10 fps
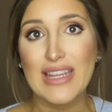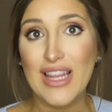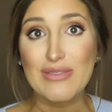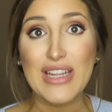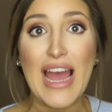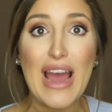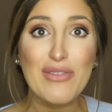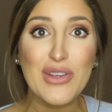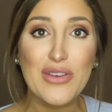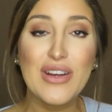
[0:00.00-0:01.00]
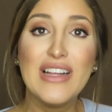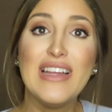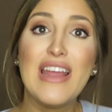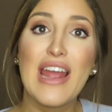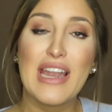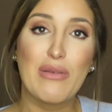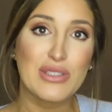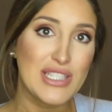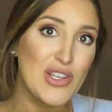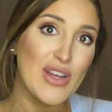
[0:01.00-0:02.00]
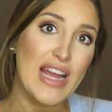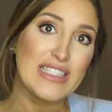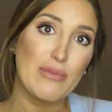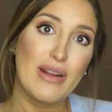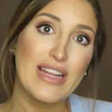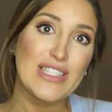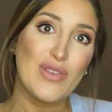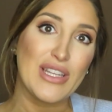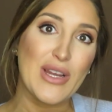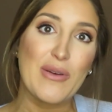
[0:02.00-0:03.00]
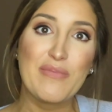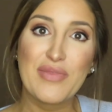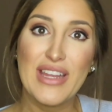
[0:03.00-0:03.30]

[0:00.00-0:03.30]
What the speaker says: I'd love to have you. And I will see you guys in my next video.